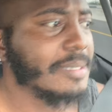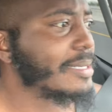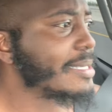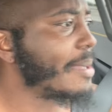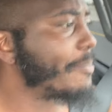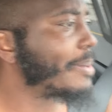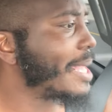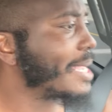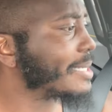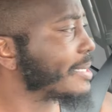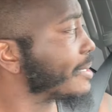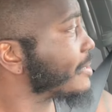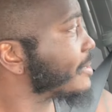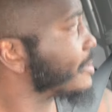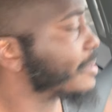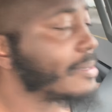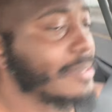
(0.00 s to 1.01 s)
some
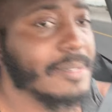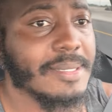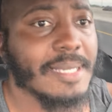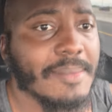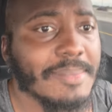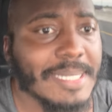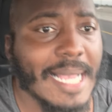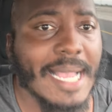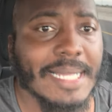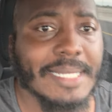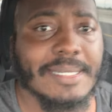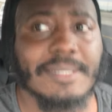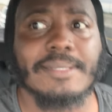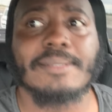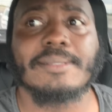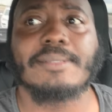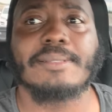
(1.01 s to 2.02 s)
places, some
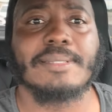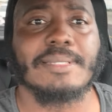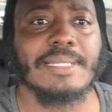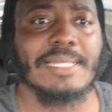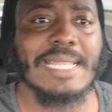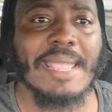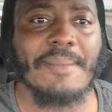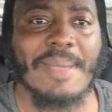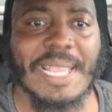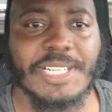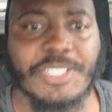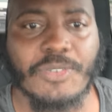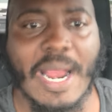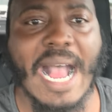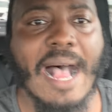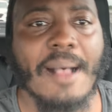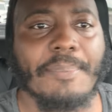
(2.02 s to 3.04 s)
sites, they may
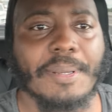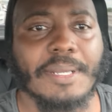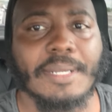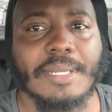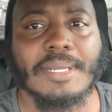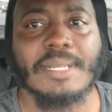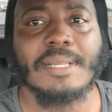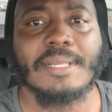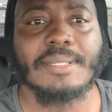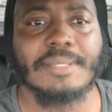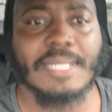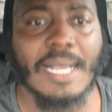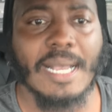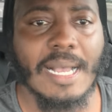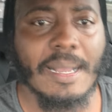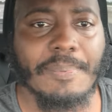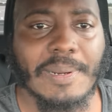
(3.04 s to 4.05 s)
drop
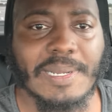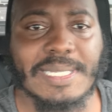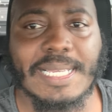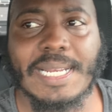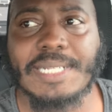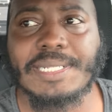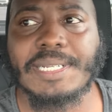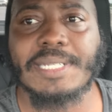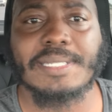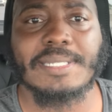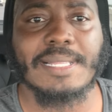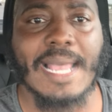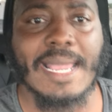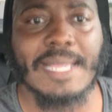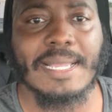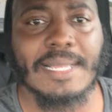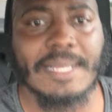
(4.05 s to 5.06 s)
the uh, percentages,
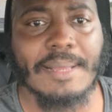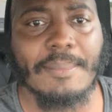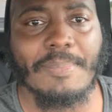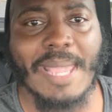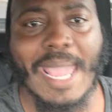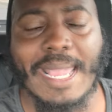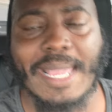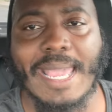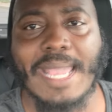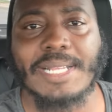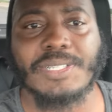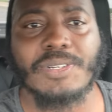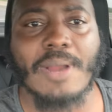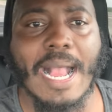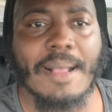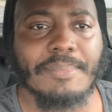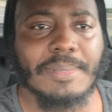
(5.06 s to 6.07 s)
like Pancake
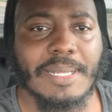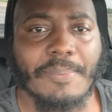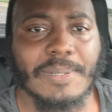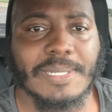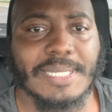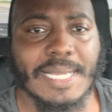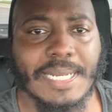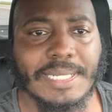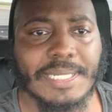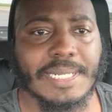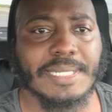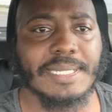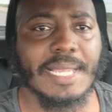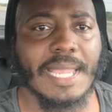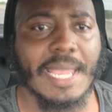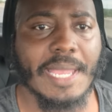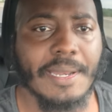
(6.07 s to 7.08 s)
dropped the
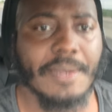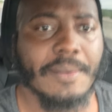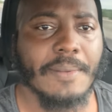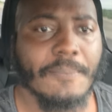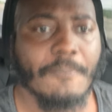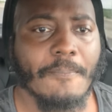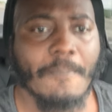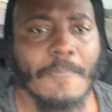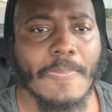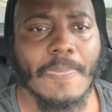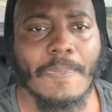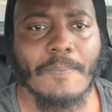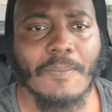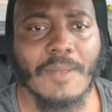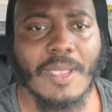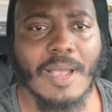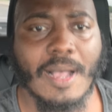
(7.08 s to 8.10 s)
percentages again
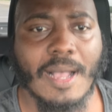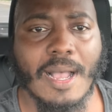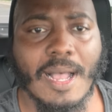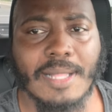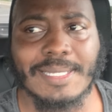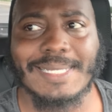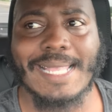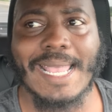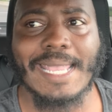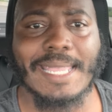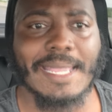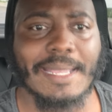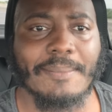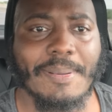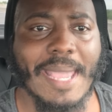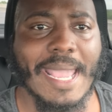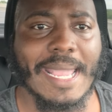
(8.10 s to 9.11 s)
uh, on
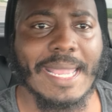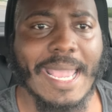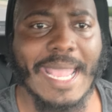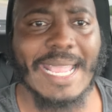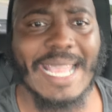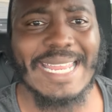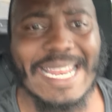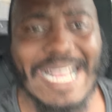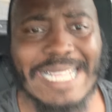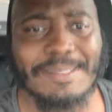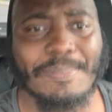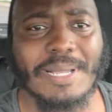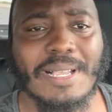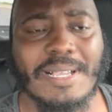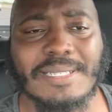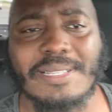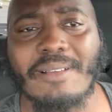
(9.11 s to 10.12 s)
staking Pancake, and that's
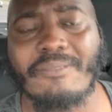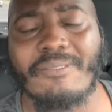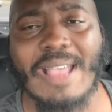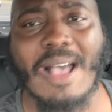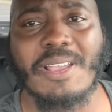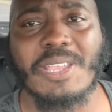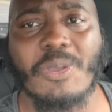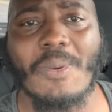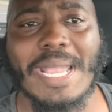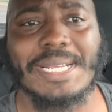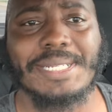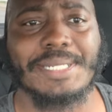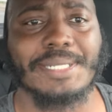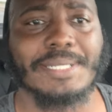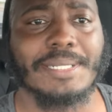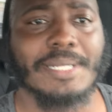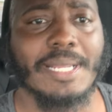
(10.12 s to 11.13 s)
because their
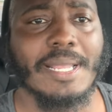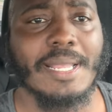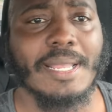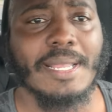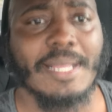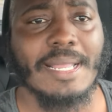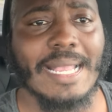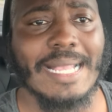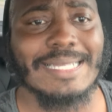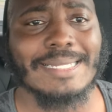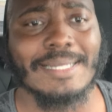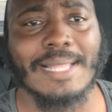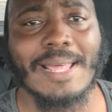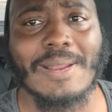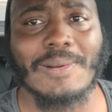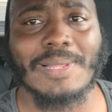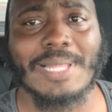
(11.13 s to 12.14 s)
valuation is
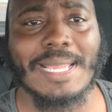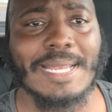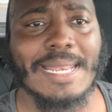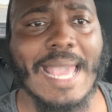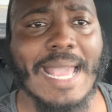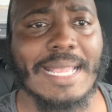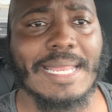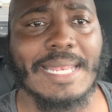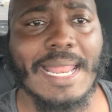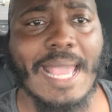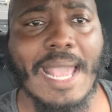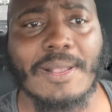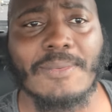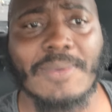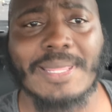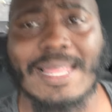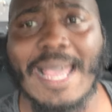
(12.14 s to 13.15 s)
literally neck and neck
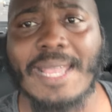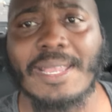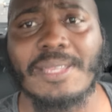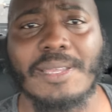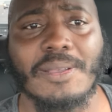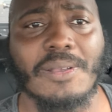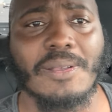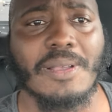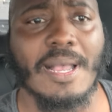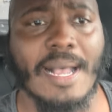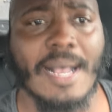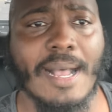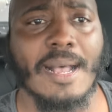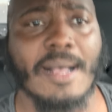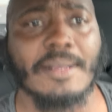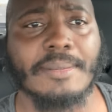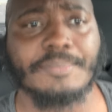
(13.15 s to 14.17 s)
with like
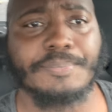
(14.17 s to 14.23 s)
uh,